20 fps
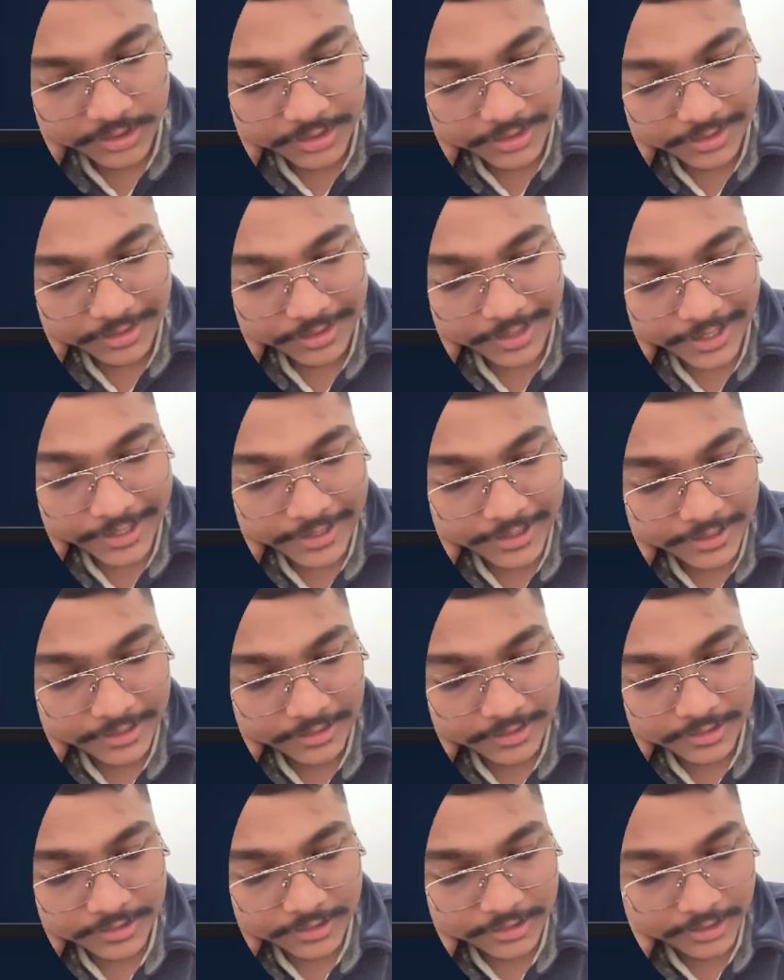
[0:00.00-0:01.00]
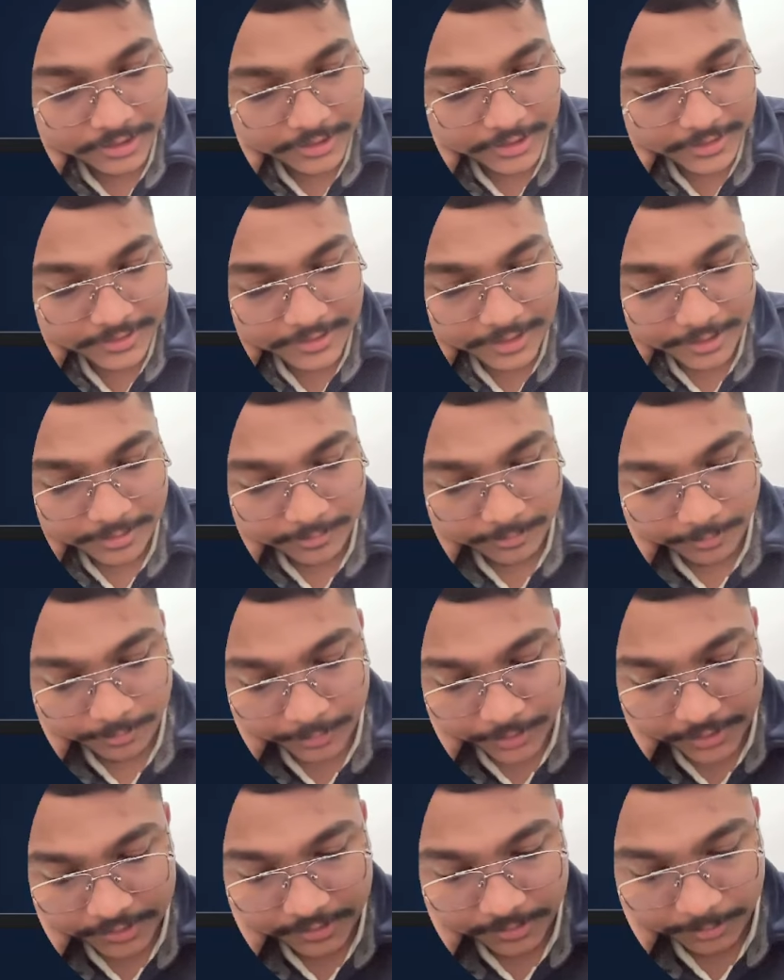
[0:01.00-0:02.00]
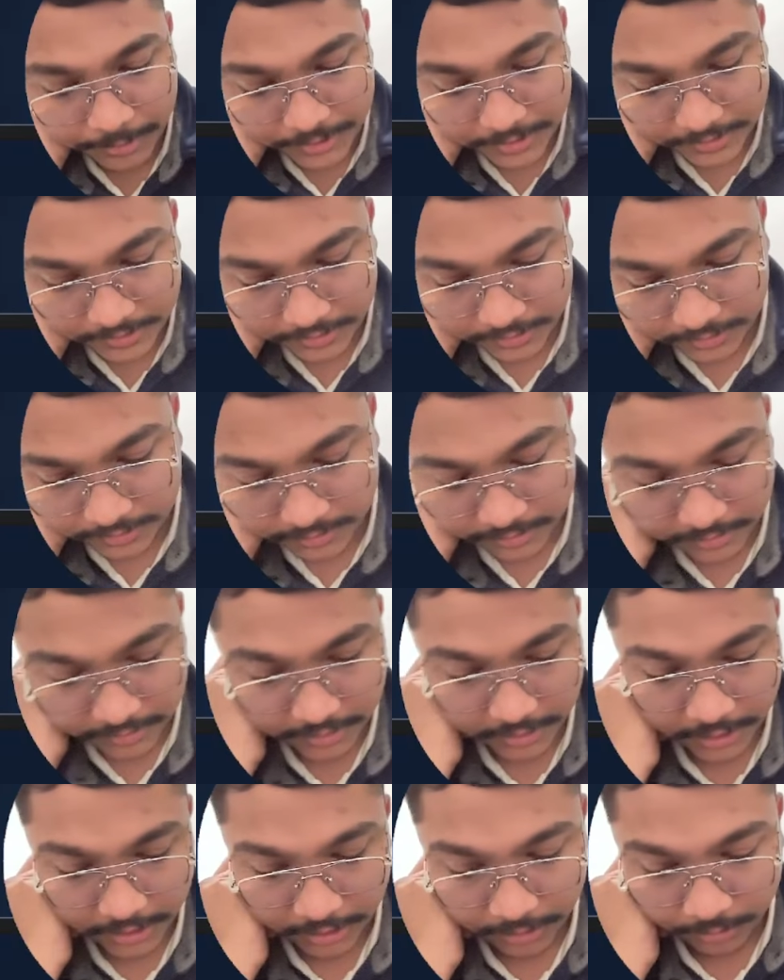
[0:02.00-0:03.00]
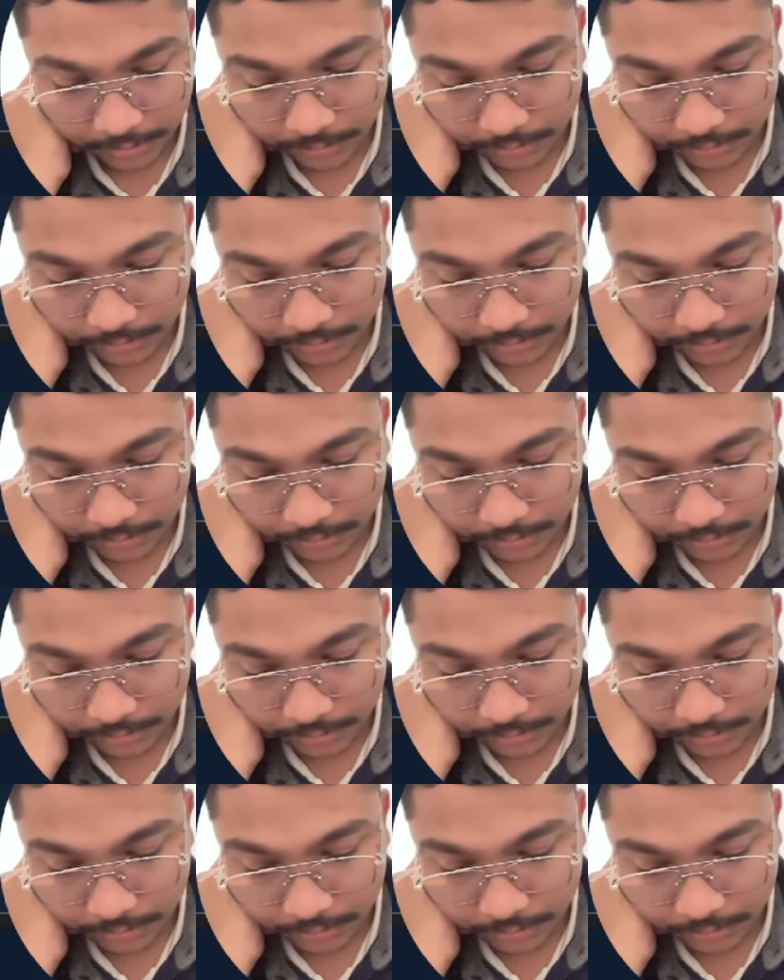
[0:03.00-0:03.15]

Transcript: guiding the design principles. Now